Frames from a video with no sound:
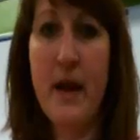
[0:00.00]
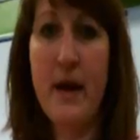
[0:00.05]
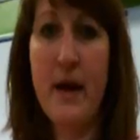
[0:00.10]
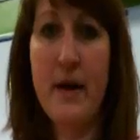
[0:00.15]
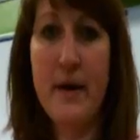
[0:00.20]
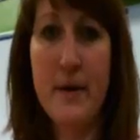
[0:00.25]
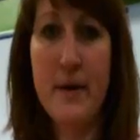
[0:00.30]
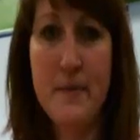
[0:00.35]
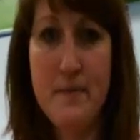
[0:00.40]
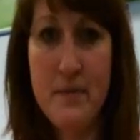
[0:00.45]

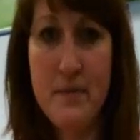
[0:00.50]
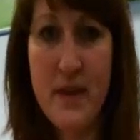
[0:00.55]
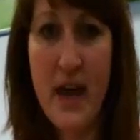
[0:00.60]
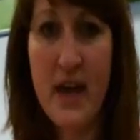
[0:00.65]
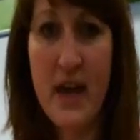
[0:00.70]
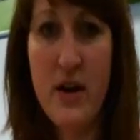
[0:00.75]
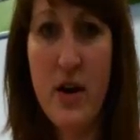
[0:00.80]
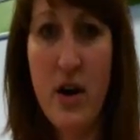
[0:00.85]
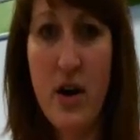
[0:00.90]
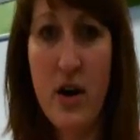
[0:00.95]

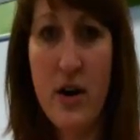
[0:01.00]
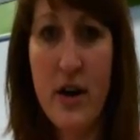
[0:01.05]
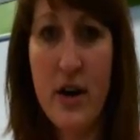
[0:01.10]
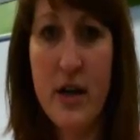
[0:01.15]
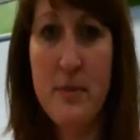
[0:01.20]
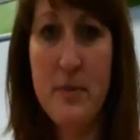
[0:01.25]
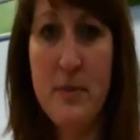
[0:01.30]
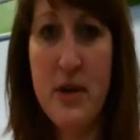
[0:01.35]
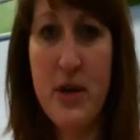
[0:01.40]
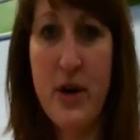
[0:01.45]
NR
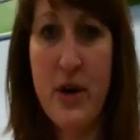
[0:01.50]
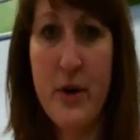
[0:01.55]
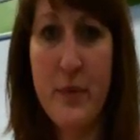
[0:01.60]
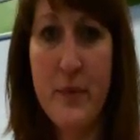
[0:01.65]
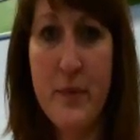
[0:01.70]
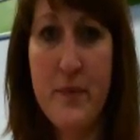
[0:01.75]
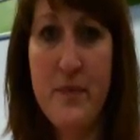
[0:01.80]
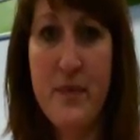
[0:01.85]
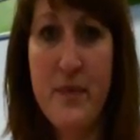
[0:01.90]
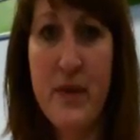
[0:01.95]
and BO.